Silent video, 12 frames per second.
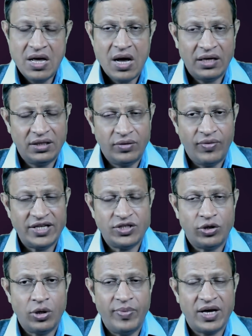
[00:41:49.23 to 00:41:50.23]
Otherwise,
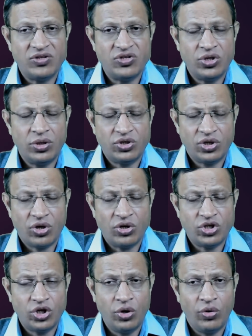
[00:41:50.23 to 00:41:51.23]
it will be
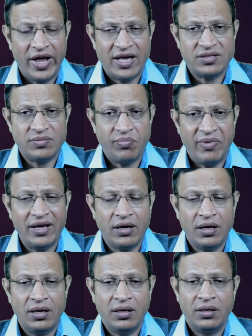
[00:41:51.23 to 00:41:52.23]
construed as
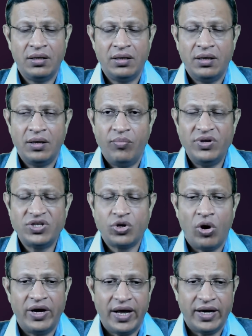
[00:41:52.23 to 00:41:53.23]
medical
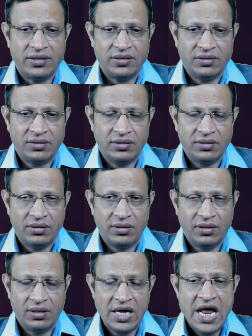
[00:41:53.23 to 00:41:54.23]
misconduct
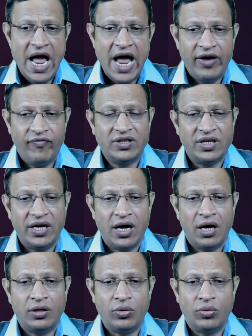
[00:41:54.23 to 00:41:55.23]
with
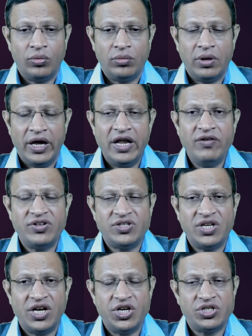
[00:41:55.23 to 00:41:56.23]
regard to
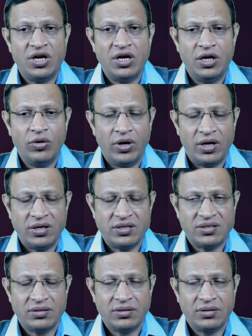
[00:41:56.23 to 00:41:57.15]
investigational new drugs.